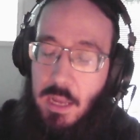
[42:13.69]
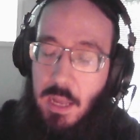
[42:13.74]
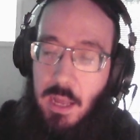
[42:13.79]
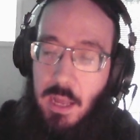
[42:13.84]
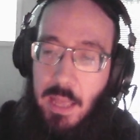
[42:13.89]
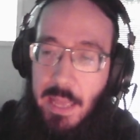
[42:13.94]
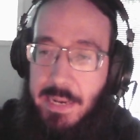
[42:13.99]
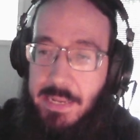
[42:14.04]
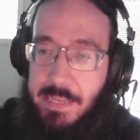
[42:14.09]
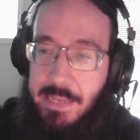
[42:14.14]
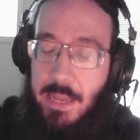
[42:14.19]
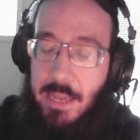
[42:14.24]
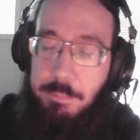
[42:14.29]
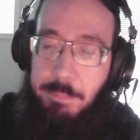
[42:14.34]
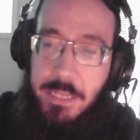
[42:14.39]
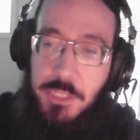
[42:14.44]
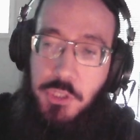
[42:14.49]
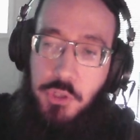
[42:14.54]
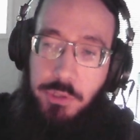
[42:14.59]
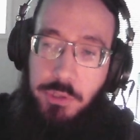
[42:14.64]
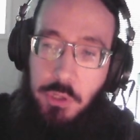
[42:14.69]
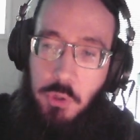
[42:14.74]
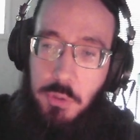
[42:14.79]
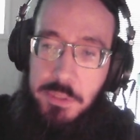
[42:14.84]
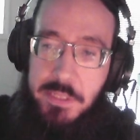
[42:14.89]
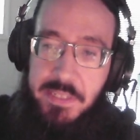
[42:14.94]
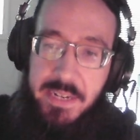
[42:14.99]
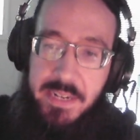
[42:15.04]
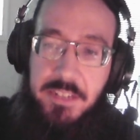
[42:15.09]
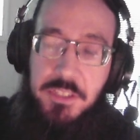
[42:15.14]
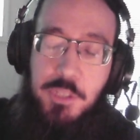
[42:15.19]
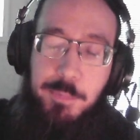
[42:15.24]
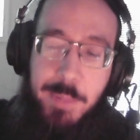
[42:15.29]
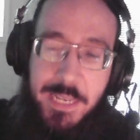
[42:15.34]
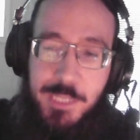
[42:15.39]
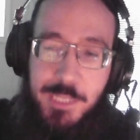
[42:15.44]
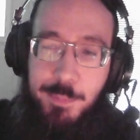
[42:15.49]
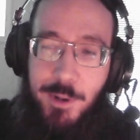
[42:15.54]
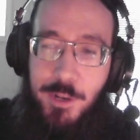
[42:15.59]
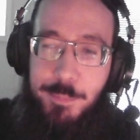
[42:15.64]
And again, make sure you're holding down
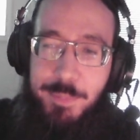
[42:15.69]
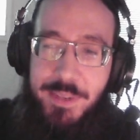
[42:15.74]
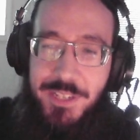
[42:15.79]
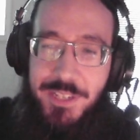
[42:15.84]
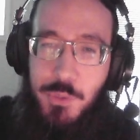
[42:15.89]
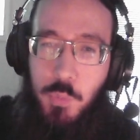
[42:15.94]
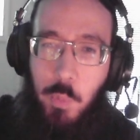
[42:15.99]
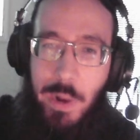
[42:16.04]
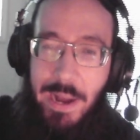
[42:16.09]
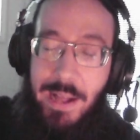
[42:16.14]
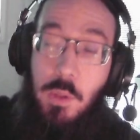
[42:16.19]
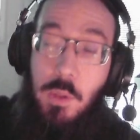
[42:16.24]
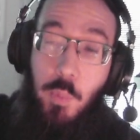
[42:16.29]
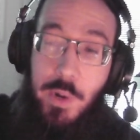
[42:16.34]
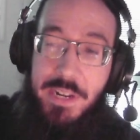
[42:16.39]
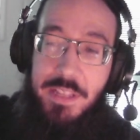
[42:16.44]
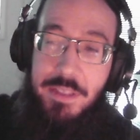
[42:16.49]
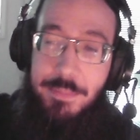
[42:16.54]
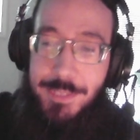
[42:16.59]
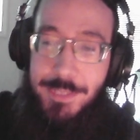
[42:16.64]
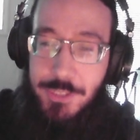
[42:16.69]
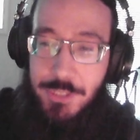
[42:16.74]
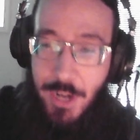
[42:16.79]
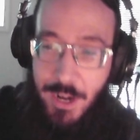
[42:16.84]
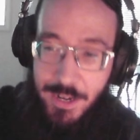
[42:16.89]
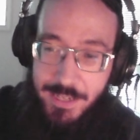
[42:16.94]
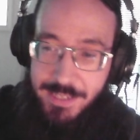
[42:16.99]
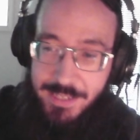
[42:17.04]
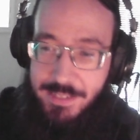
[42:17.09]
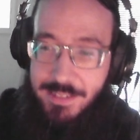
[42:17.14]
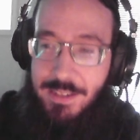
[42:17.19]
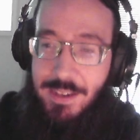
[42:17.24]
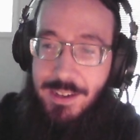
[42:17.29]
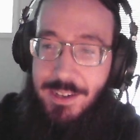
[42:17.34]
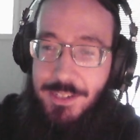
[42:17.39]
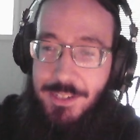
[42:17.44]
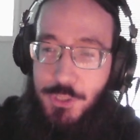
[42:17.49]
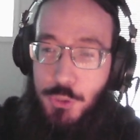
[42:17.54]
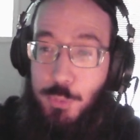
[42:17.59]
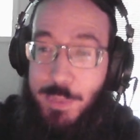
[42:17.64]
spacebar, because while one of them is talking,
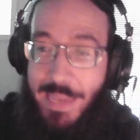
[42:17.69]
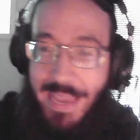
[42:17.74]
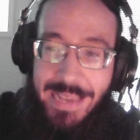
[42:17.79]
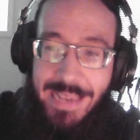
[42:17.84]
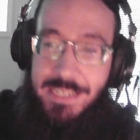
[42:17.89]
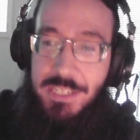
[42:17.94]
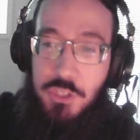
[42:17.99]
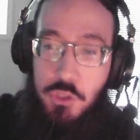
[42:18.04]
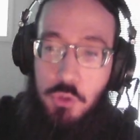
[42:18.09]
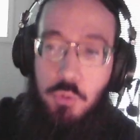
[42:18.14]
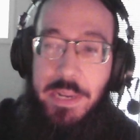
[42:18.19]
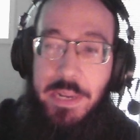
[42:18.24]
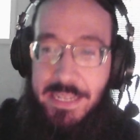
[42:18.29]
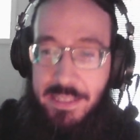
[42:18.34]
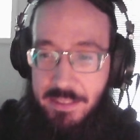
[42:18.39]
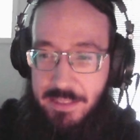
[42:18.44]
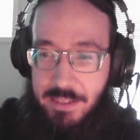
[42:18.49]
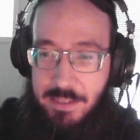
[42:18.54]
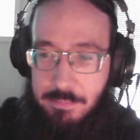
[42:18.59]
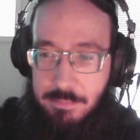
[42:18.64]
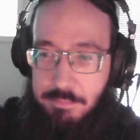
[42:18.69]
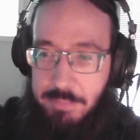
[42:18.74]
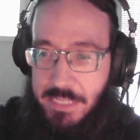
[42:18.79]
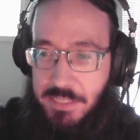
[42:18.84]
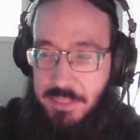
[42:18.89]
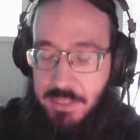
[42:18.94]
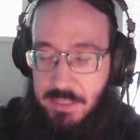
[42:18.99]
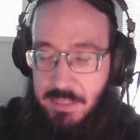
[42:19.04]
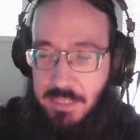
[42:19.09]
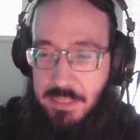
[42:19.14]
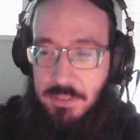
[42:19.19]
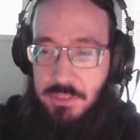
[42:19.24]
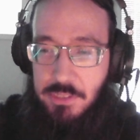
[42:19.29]
you can't do anything, basically.